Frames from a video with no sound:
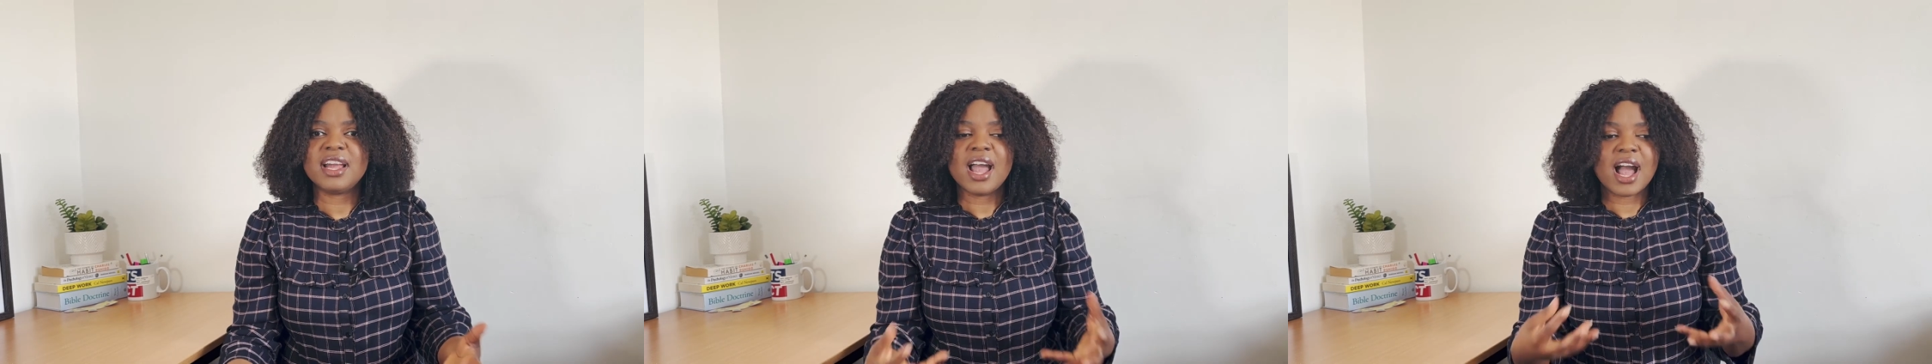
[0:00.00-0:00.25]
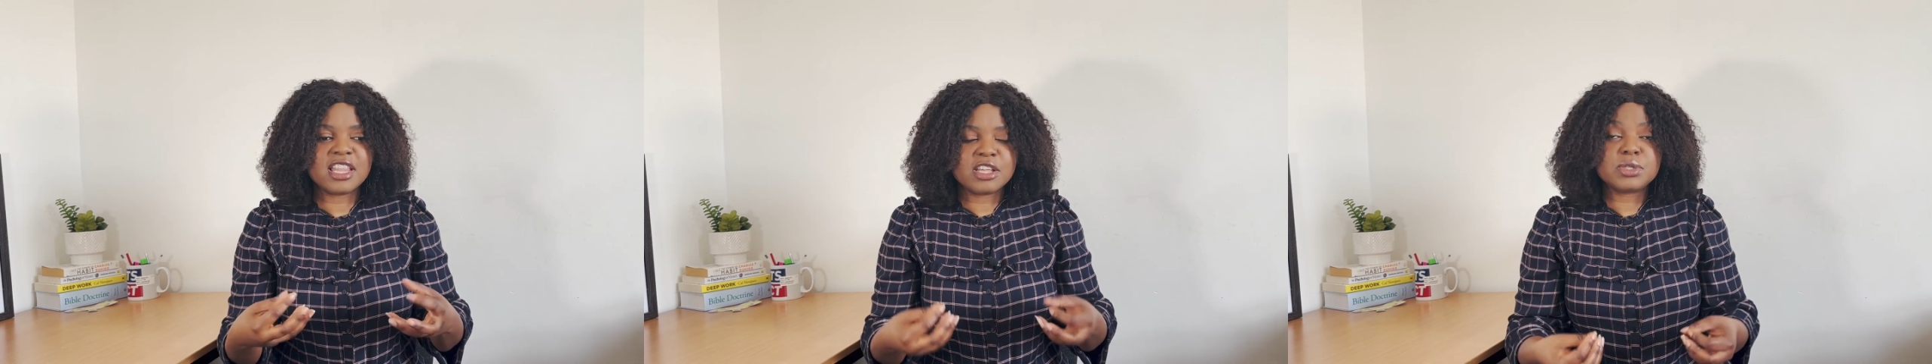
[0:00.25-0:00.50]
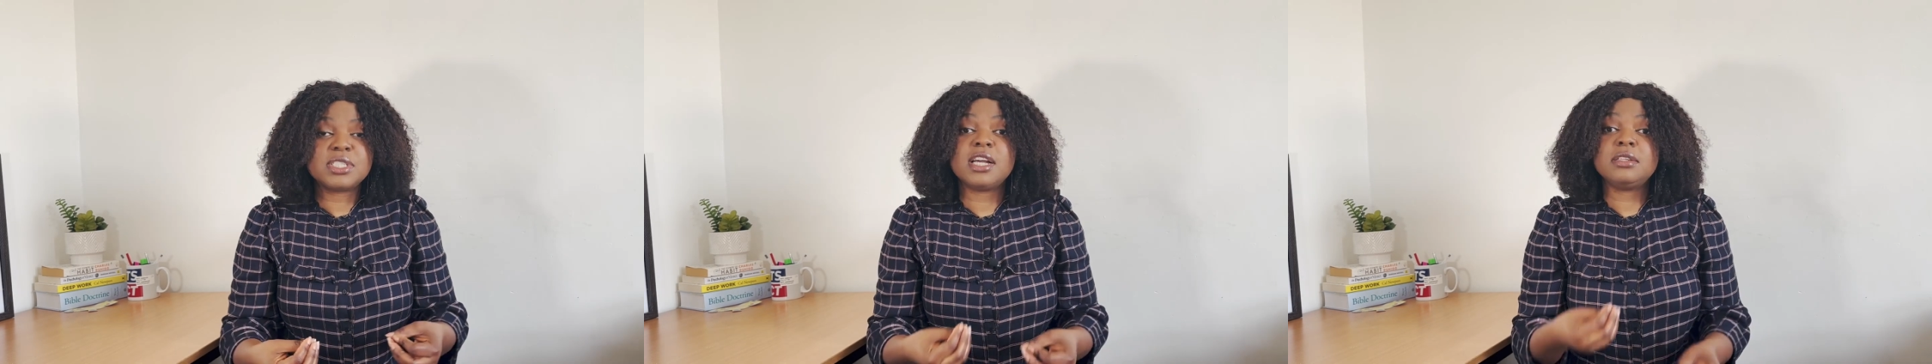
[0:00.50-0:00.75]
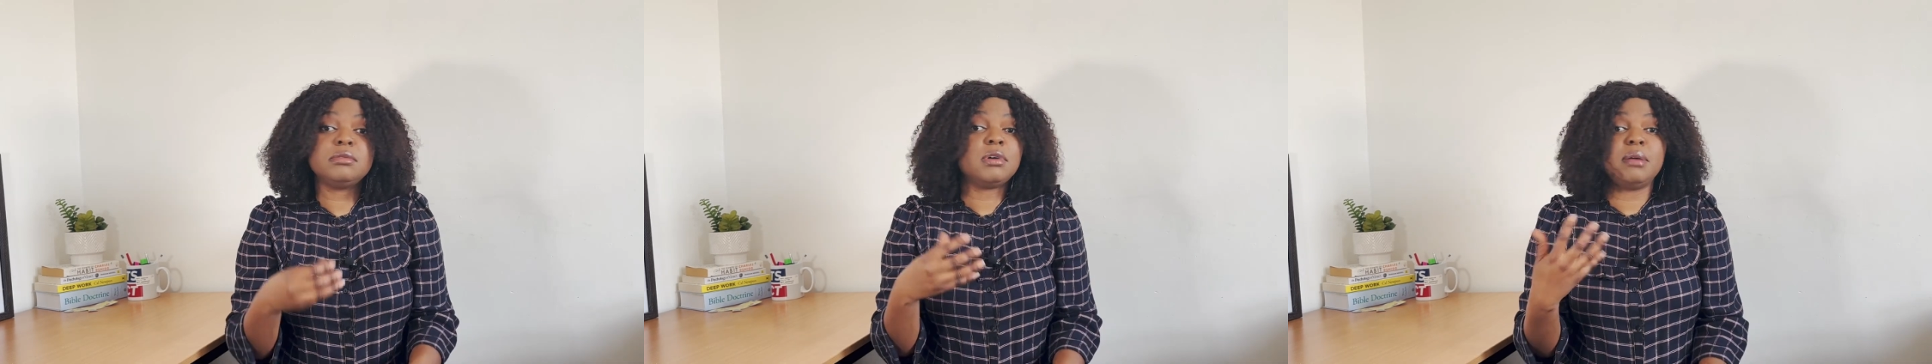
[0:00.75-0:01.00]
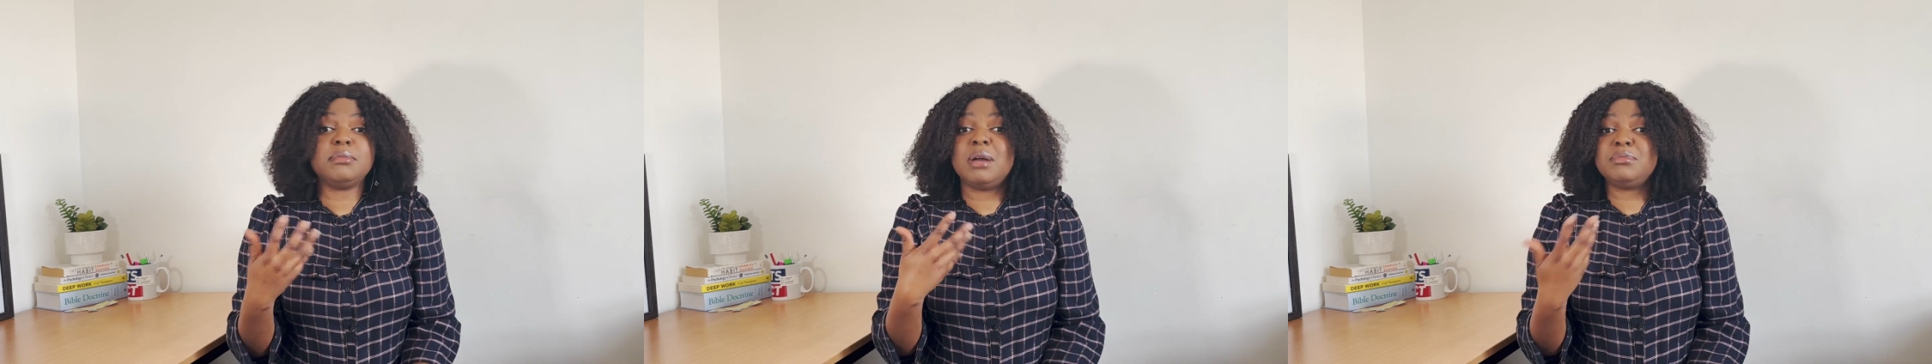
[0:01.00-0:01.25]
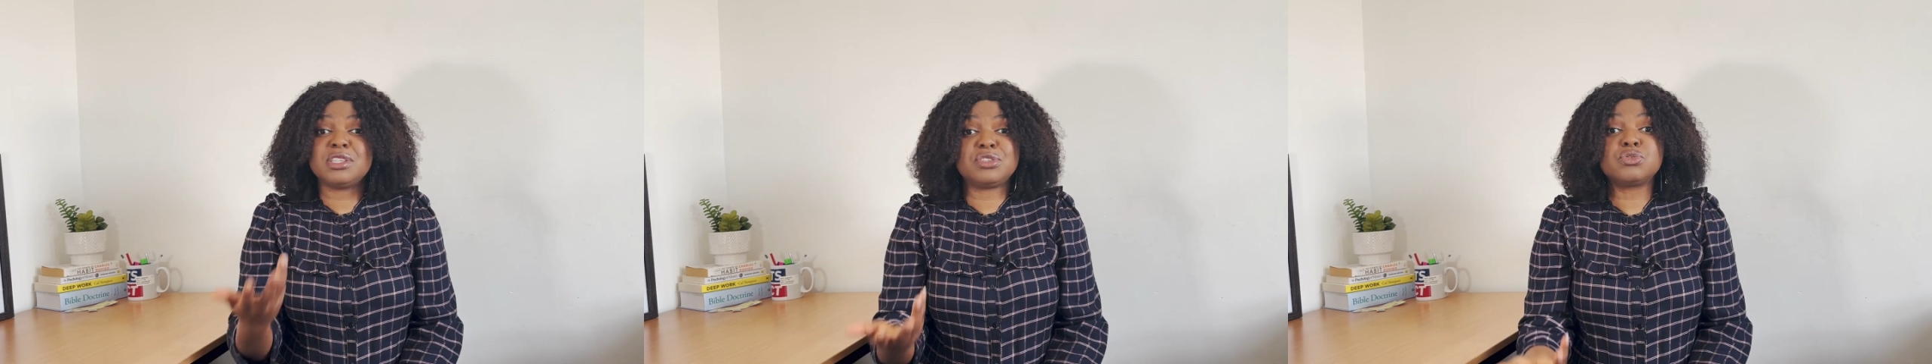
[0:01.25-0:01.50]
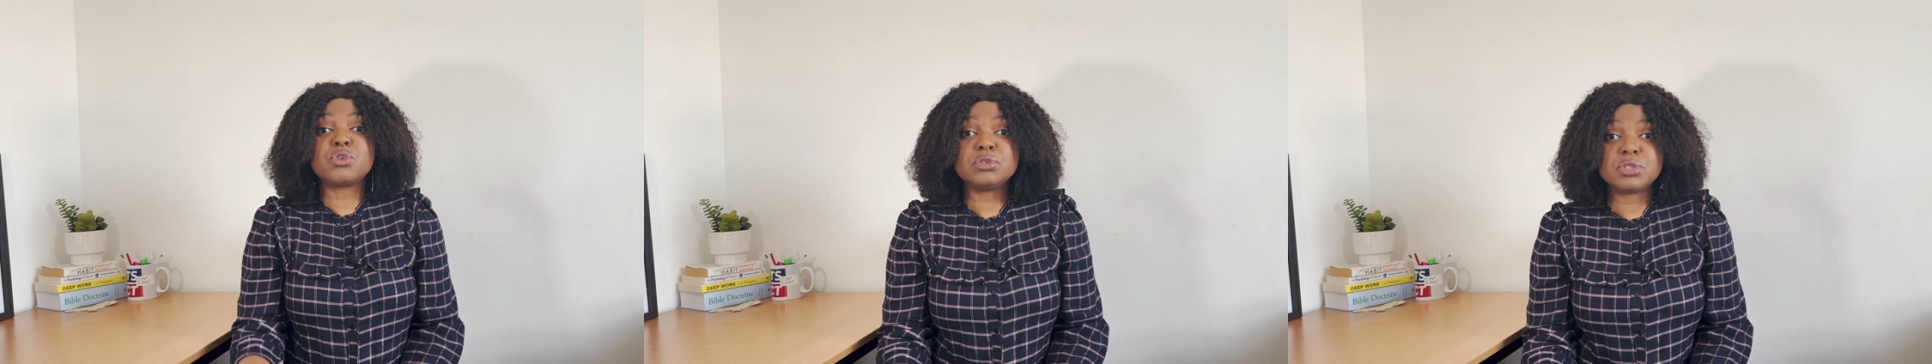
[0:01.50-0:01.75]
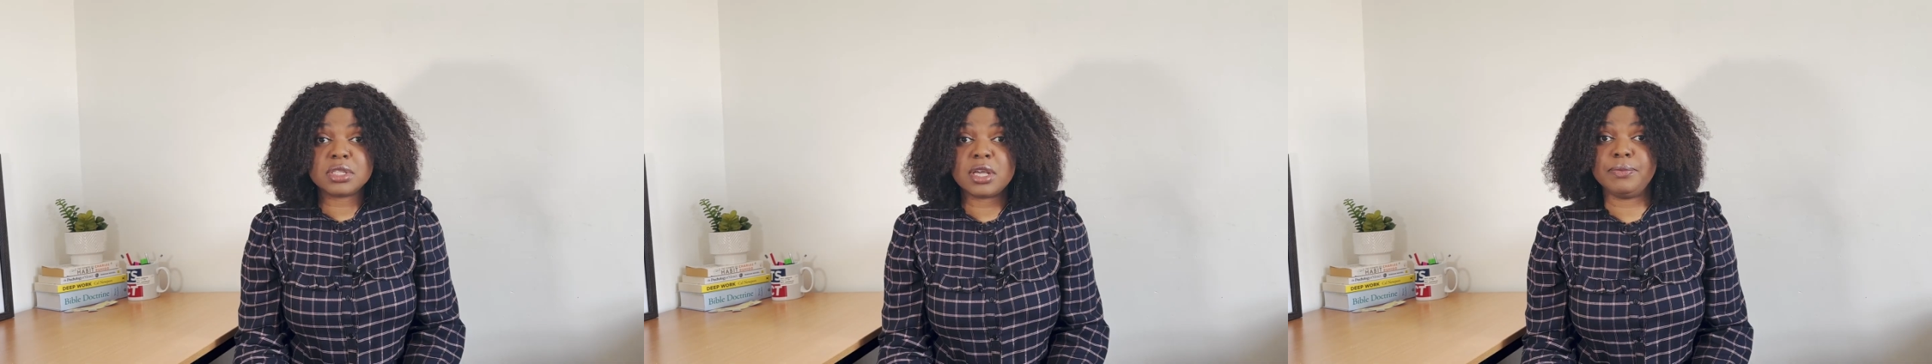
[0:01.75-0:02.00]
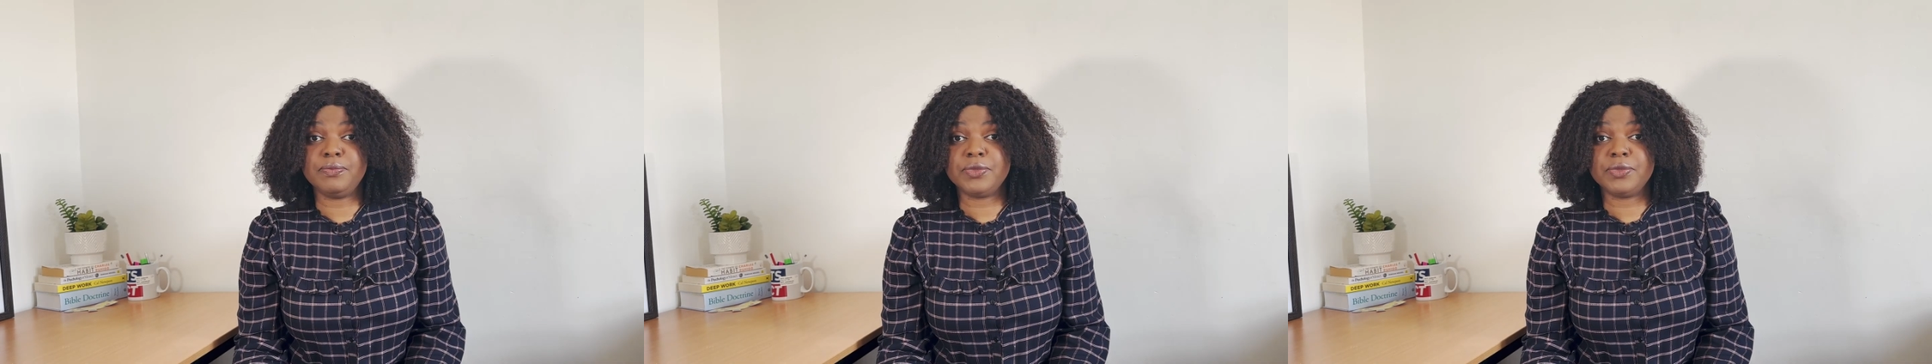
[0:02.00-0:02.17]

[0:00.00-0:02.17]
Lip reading: And they'll tell you, I'm just drawn to them.